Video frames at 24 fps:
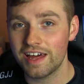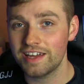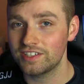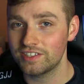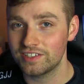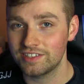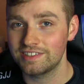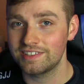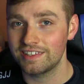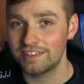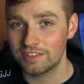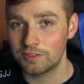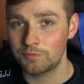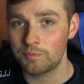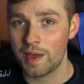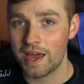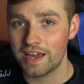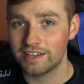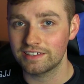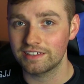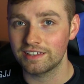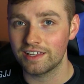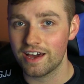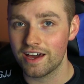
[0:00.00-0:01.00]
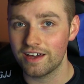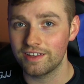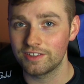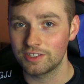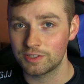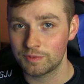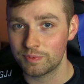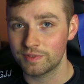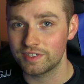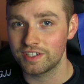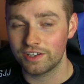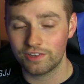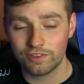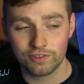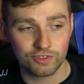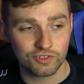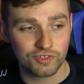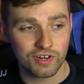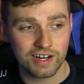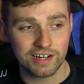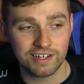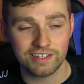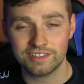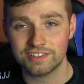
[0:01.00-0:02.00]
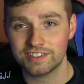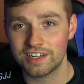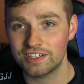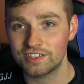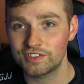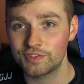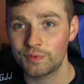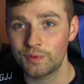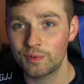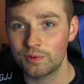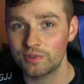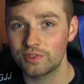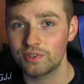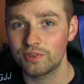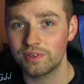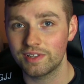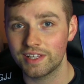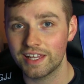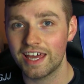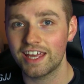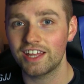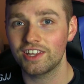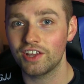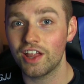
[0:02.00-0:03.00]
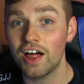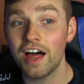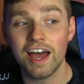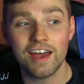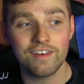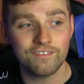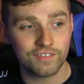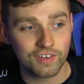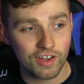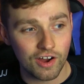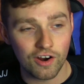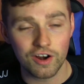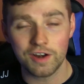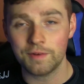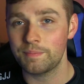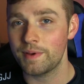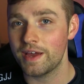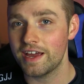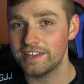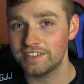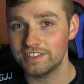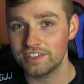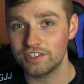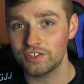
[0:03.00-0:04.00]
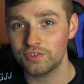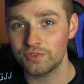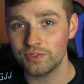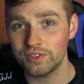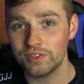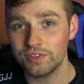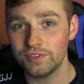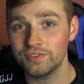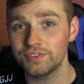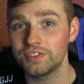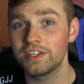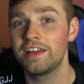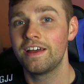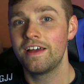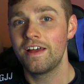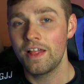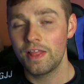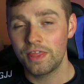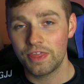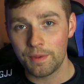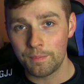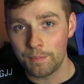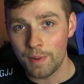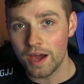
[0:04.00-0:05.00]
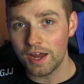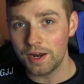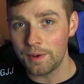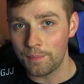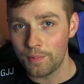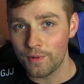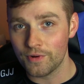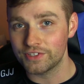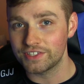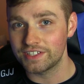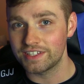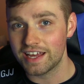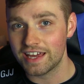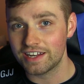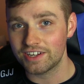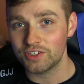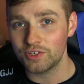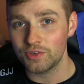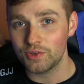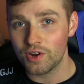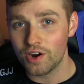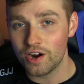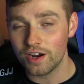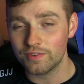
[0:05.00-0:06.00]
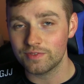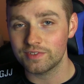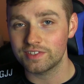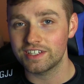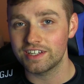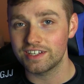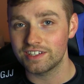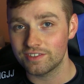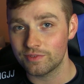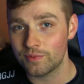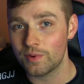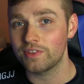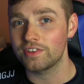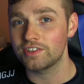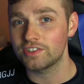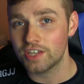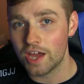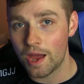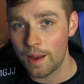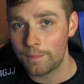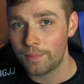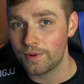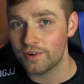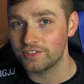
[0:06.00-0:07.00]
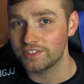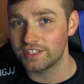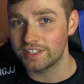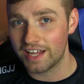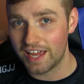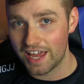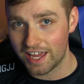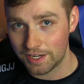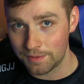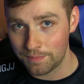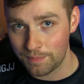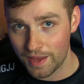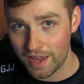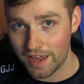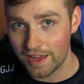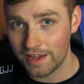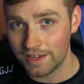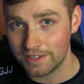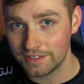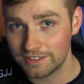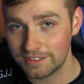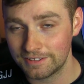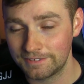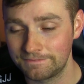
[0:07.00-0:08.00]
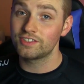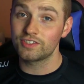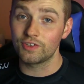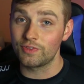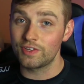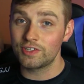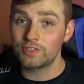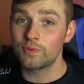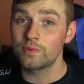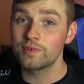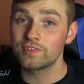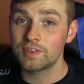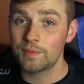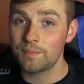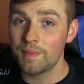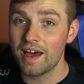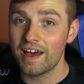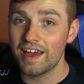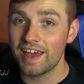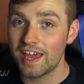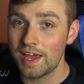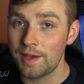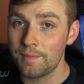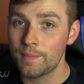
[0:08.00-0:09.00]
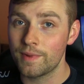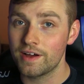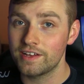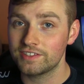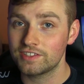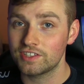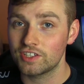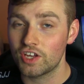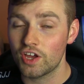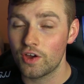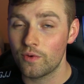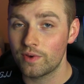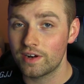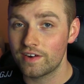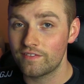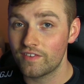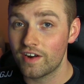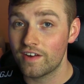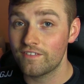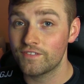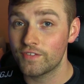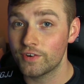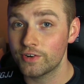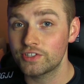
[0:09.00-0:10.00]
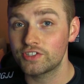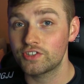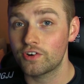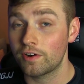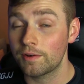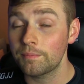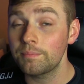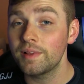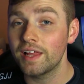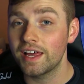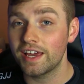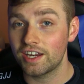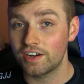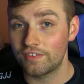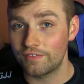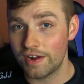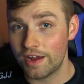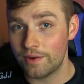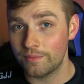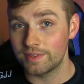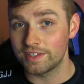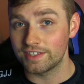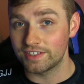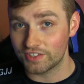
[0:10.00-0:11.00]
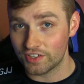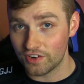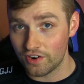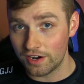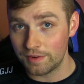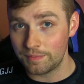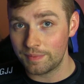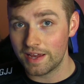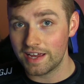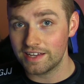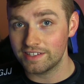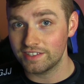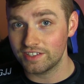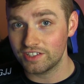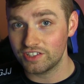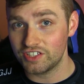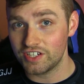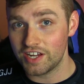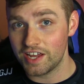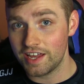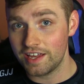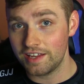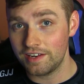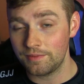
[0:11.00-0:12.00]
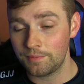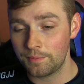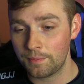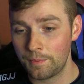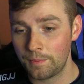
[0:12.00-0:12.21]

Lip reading: actually see this pass a lot in this particular training session. We were doing like live guard passing drills. The bottom person had to do guard retention while the top person had to pass. So this one's about 8 months ago whenever I first started playing around with this guard passing chain.